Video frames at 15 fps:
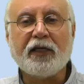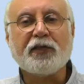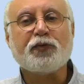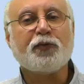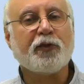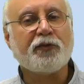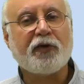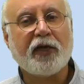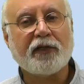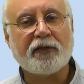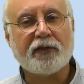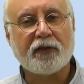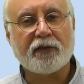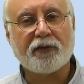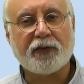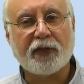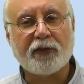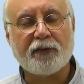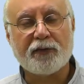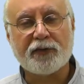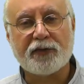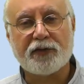x1 greater than or
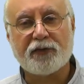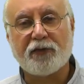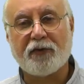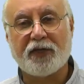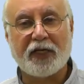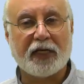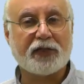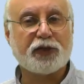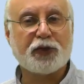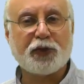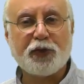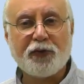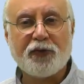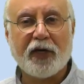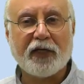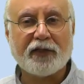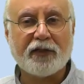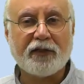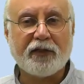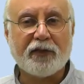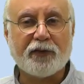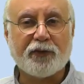equal 0 and x2 greater
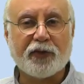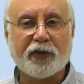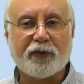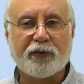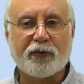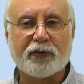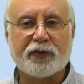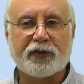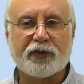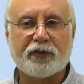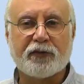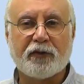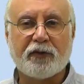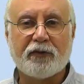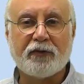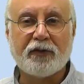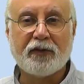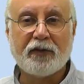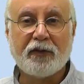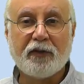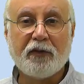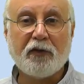than or equal 0
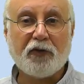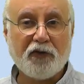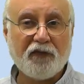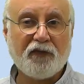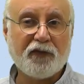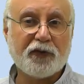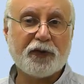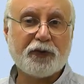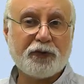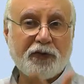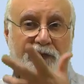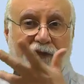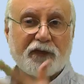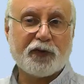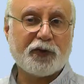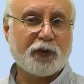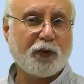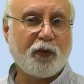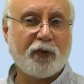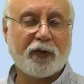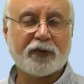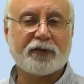refers to the first
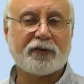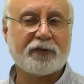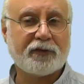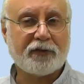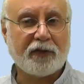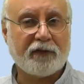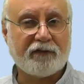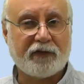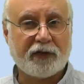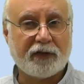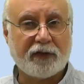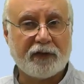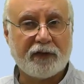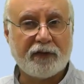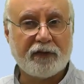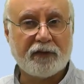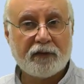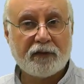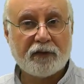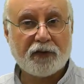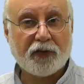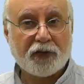quadrant of the
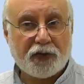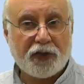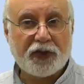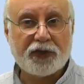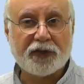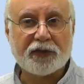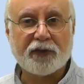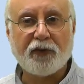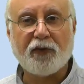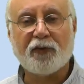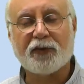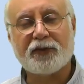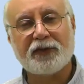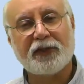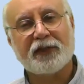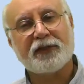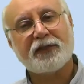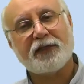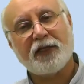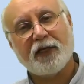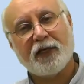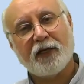Cartesian coordinates
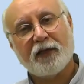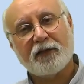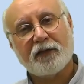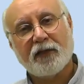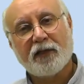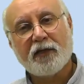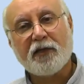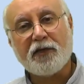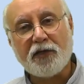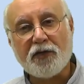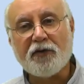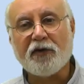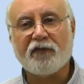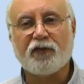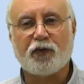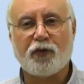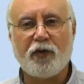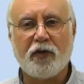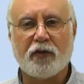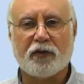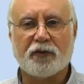that you have drawn.